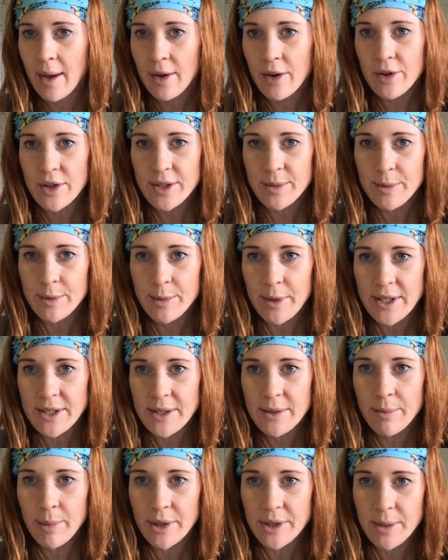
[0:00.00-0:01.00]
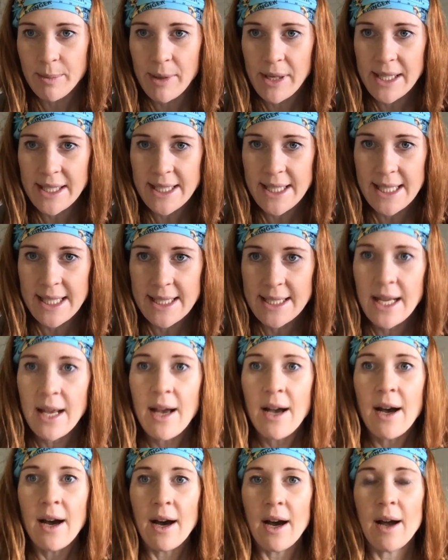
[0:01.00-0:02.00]
Christmas present possibilities.
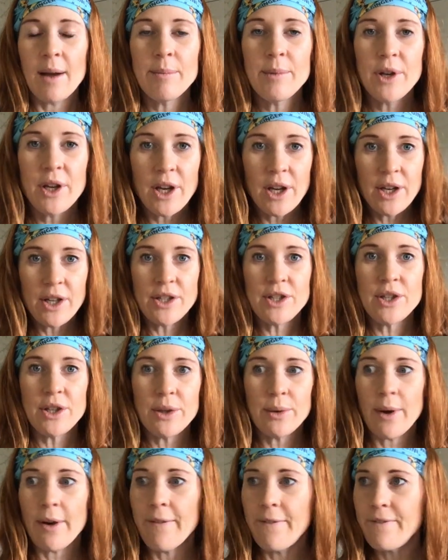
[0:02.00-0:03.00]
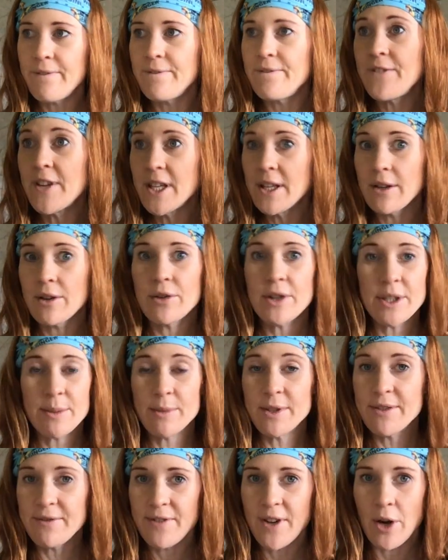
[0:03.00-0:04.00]
I'm going to do a
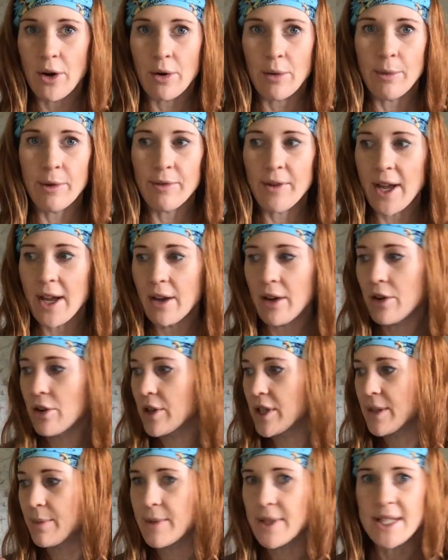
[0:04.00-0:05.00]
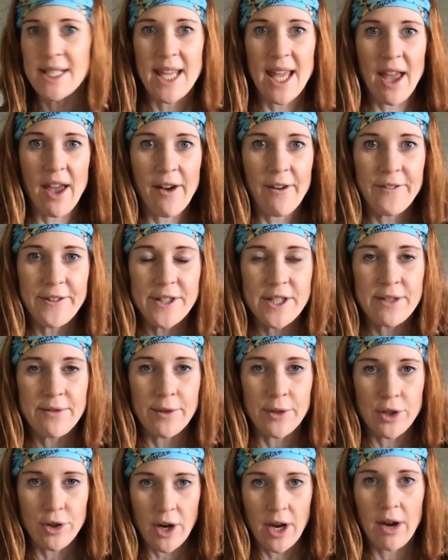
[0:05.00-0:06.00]
Christmas film of like Christmas gifts
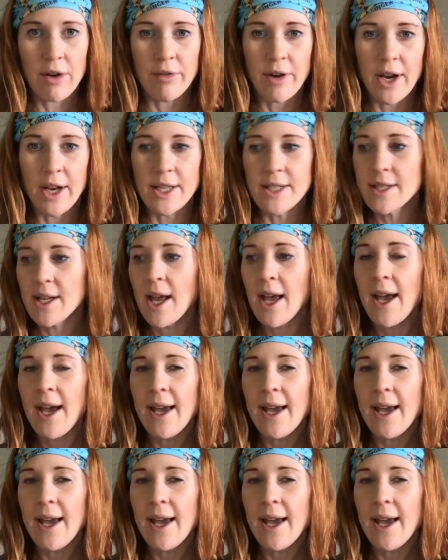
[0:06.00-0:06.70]
for trail runners,